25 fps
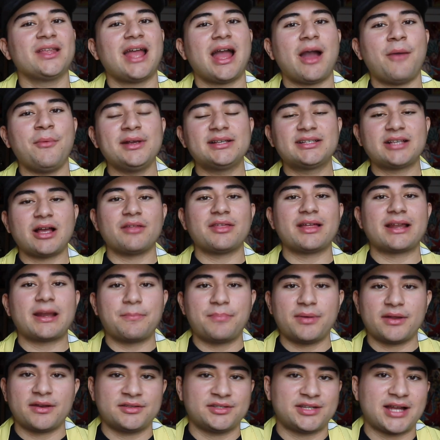And we saw that a
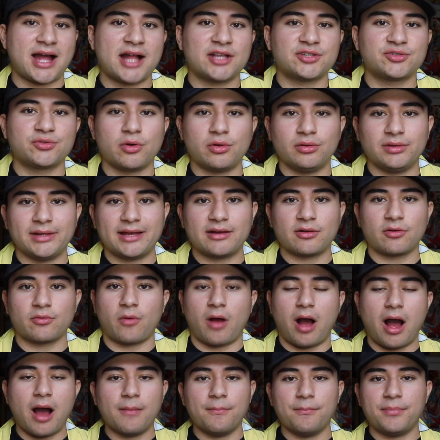bit in Tanjiro later
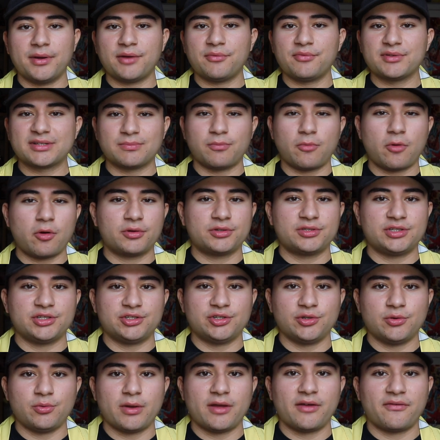on, but it was more to
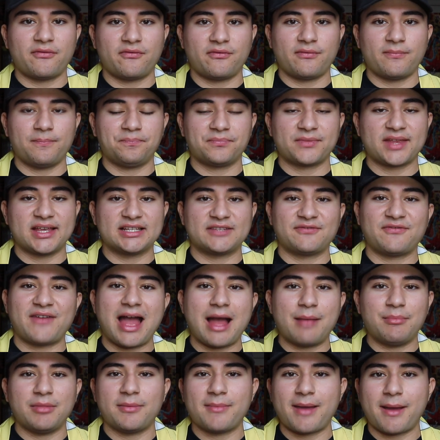do with his
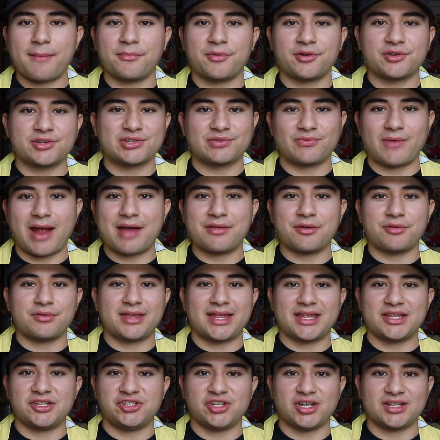family members rather
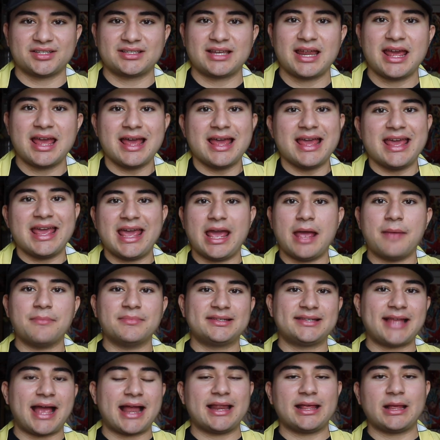than just him
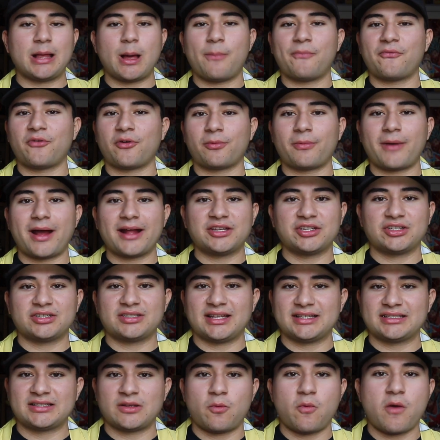standing up for
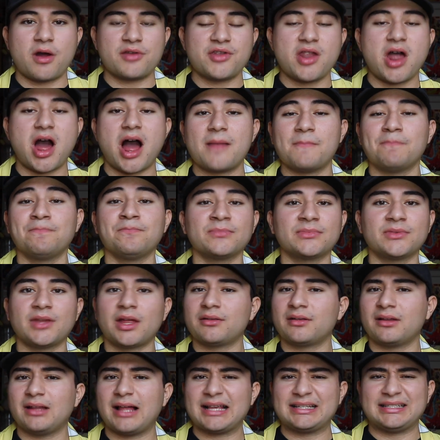righteousness and whatnot.
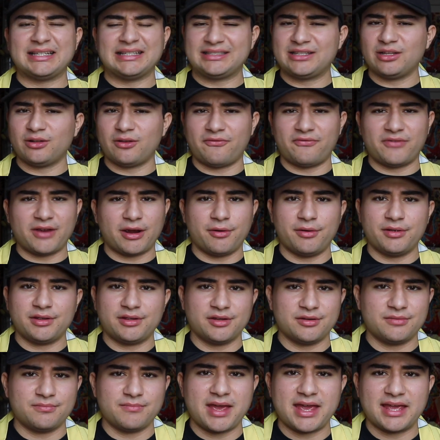Nonetheless, he's still a very
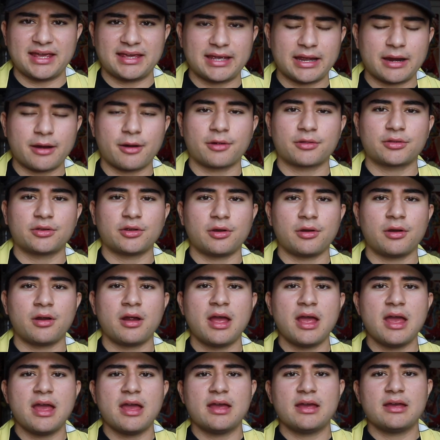good main character.
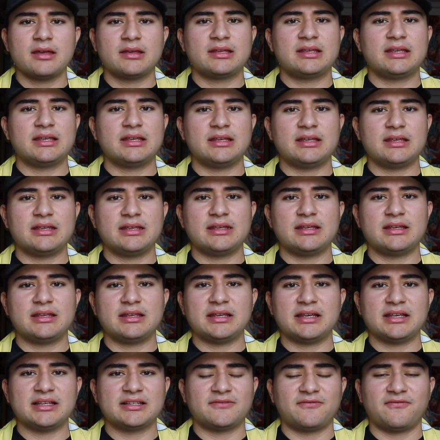
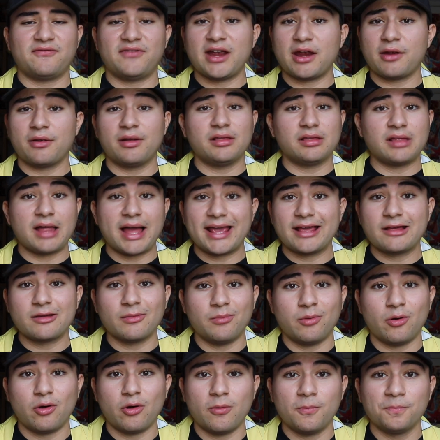He is very
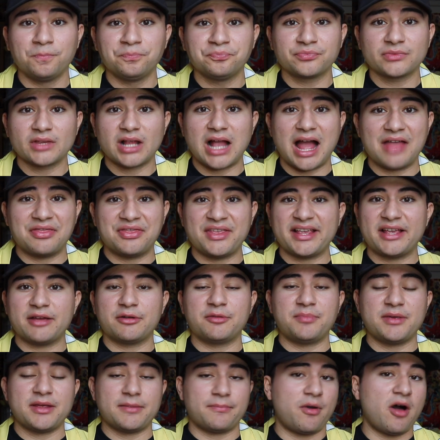likable. I think
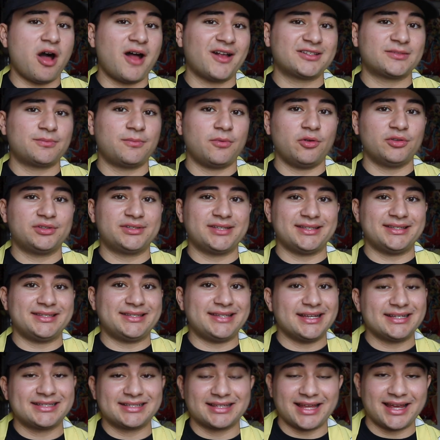it'd be impossible to
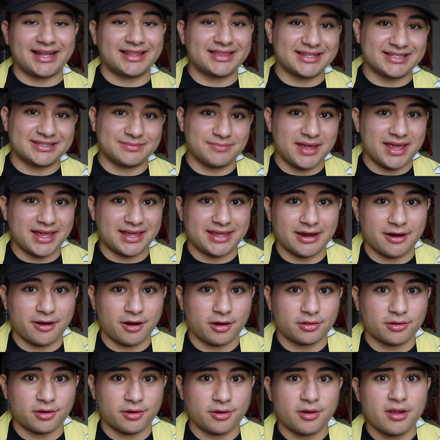dislike this main
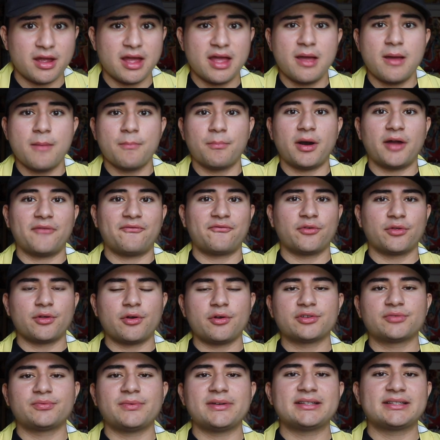character. But for
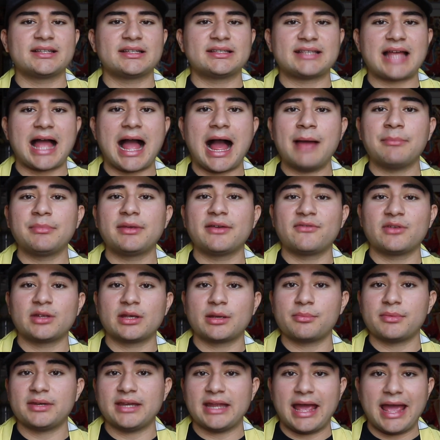those reasons, I'm giving
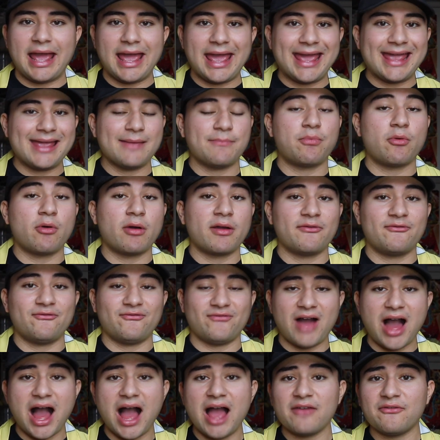him an
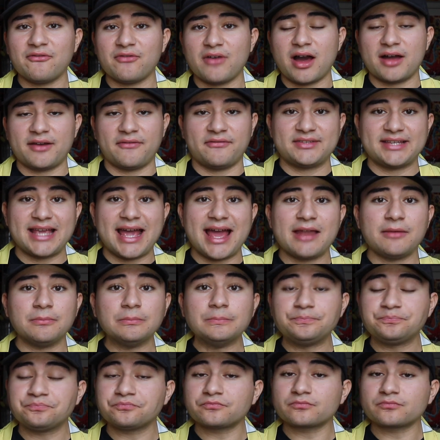8.5 out of 10.